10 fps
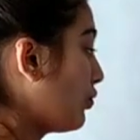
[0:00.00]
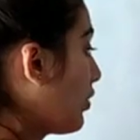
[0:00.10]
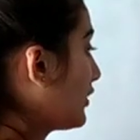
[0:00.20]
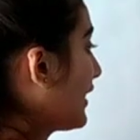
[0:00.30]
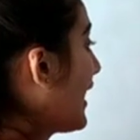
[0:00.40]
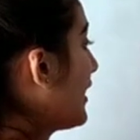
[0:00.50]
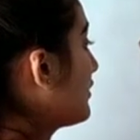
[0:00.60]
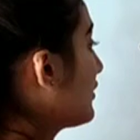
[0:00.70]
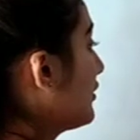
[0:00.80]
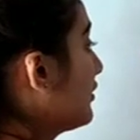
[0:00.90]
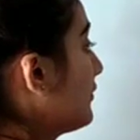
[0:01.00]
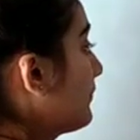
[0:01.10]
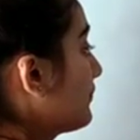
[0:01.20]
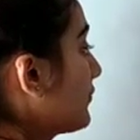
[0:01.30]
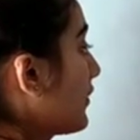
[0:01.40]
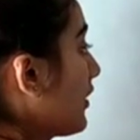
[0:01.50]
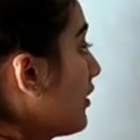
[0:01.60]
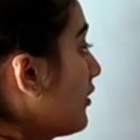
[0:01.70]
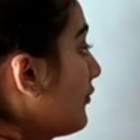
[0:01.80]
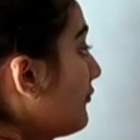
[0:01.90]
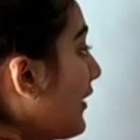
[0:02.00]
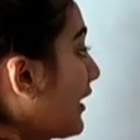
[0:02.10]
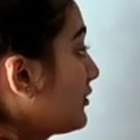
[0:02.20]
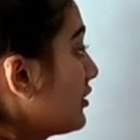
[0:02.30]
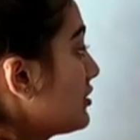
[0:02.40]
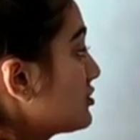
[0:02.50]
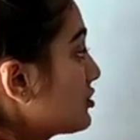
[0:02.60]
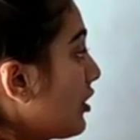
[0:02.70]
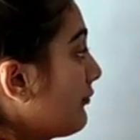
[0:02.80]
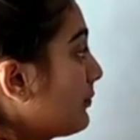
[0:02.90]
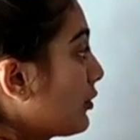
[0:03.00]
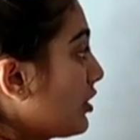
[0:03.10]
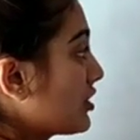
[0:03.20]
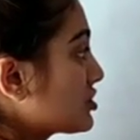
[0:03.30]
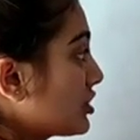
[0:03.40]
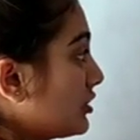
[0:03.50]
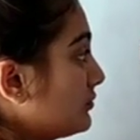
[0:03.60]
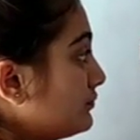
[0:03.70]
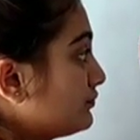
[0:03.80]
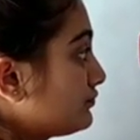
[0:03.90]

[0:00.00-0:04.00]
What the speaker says: what are the factors of production?